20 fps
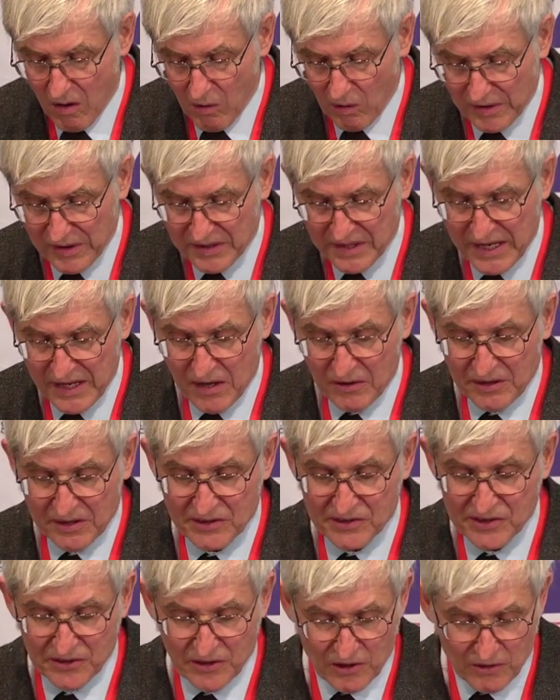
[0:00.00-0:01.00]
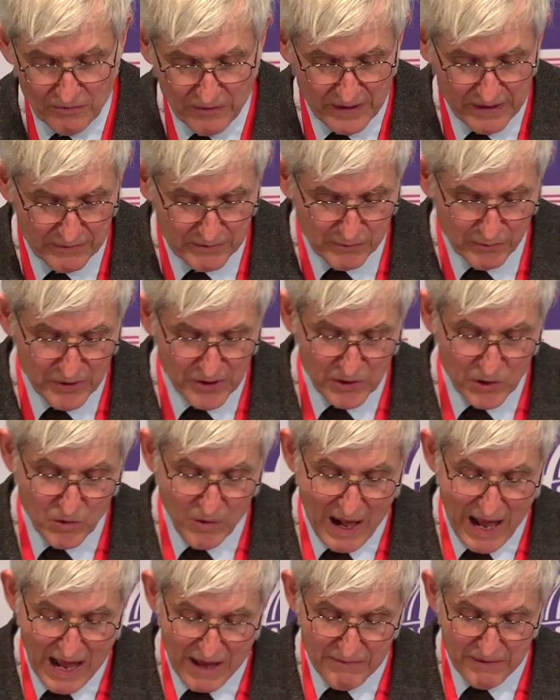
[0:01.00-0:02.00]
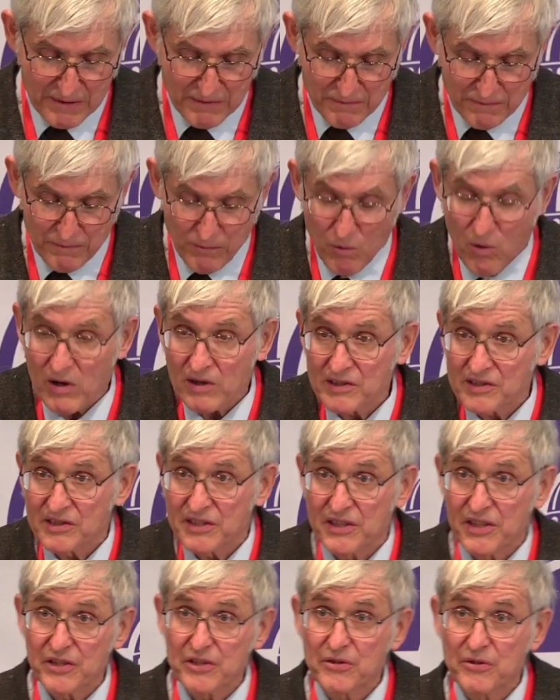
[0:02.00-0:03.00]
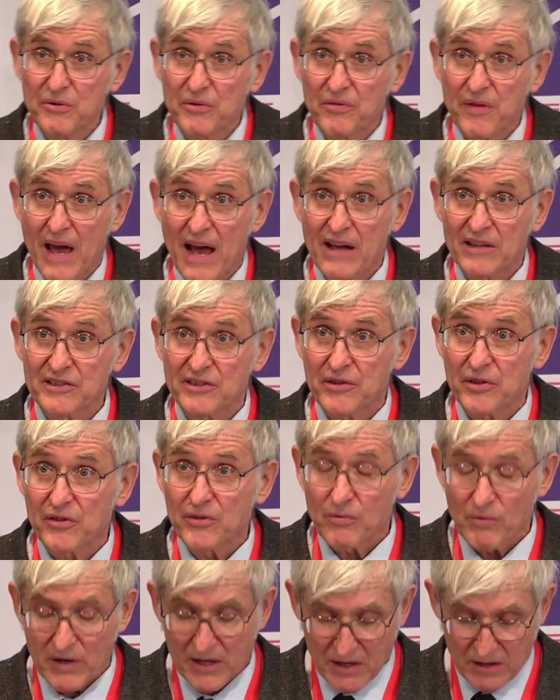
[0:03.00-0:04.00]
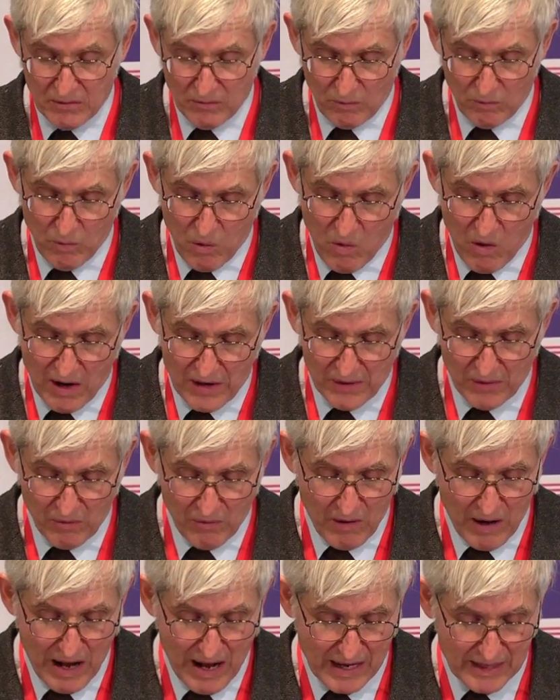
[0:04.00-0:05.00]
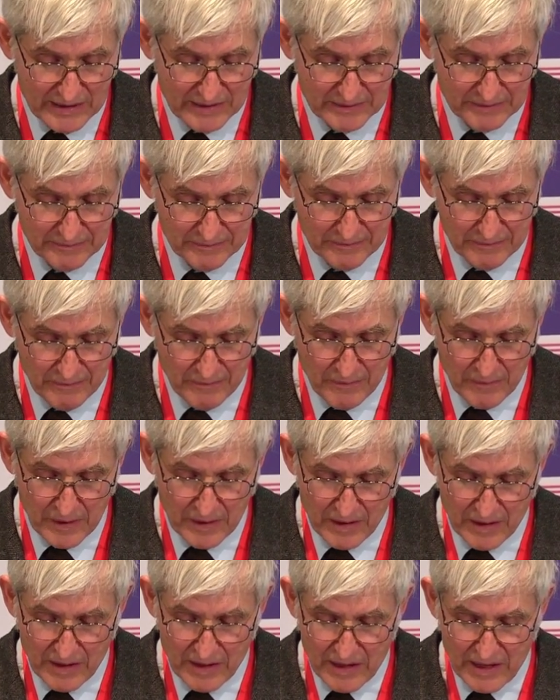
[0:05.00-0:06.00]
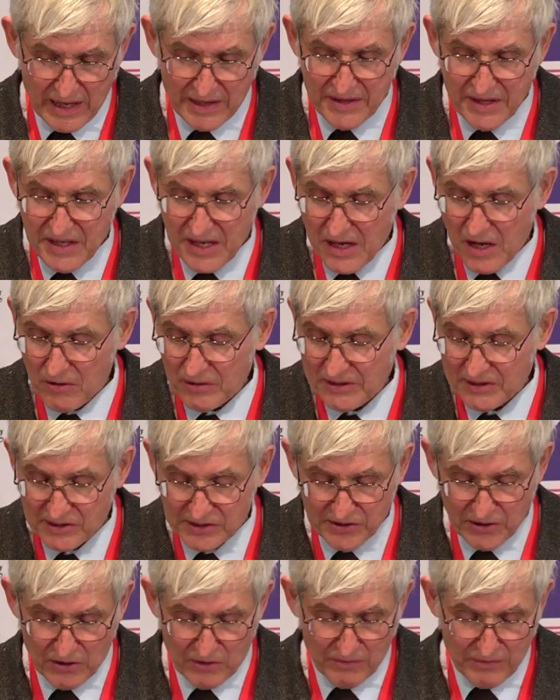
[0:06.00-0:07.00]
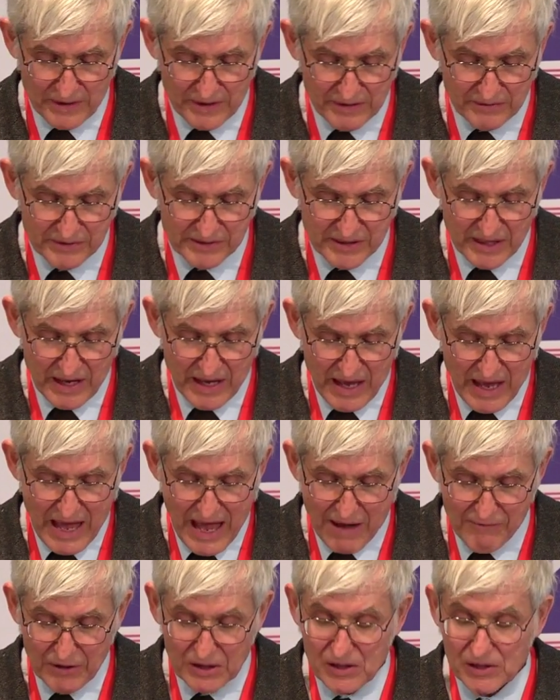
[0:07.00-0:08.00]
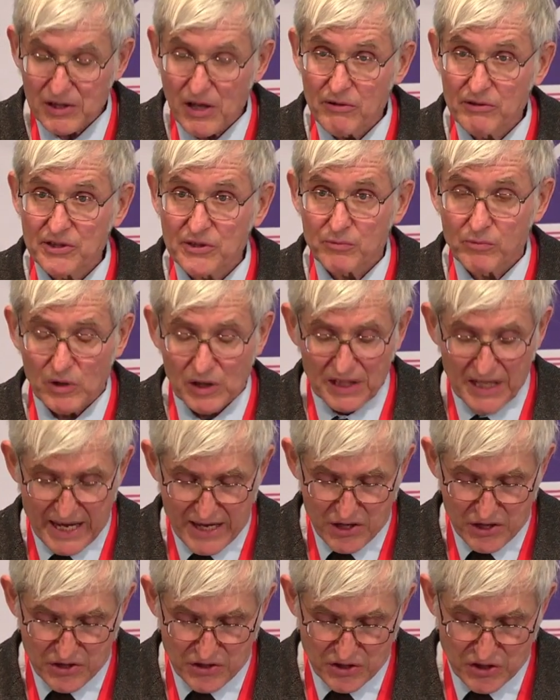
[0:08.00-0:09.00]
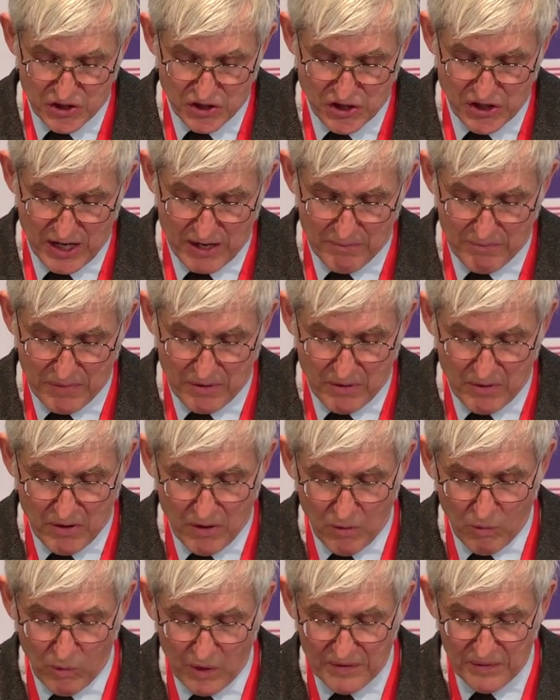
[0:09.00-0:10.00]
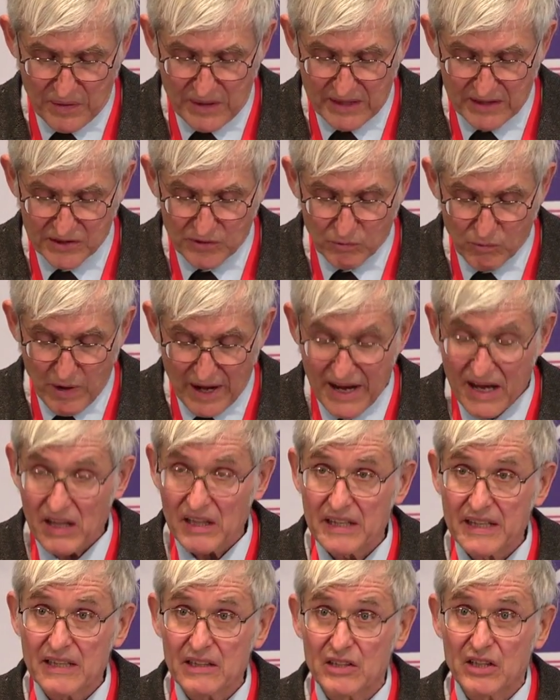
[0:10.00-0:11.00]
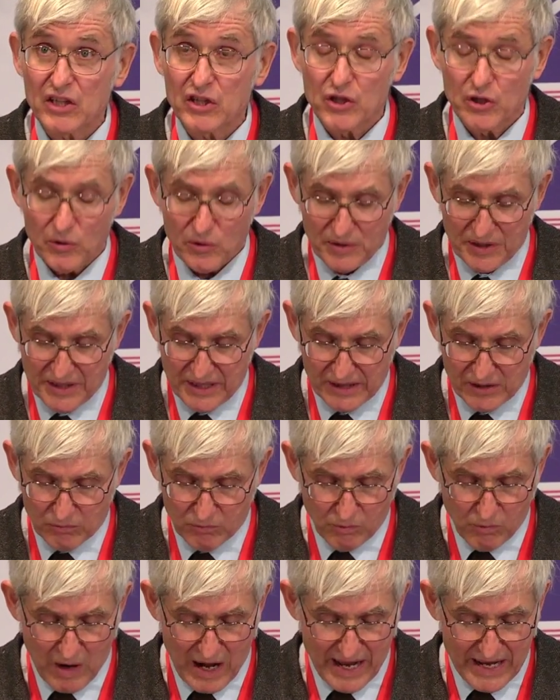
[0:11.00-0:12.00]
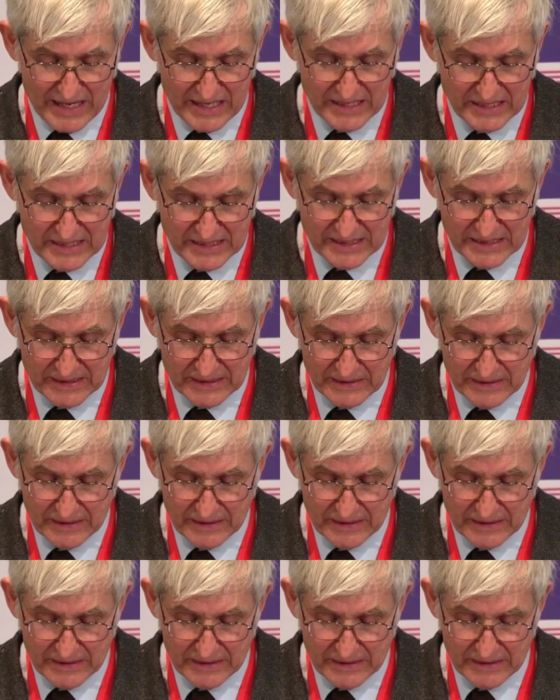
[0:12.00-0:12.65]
Well, the neoconservatives were the driving force in the 2003 war in Iraq. And the neoconservatives have a close relationship with the Israeli Likudnik right.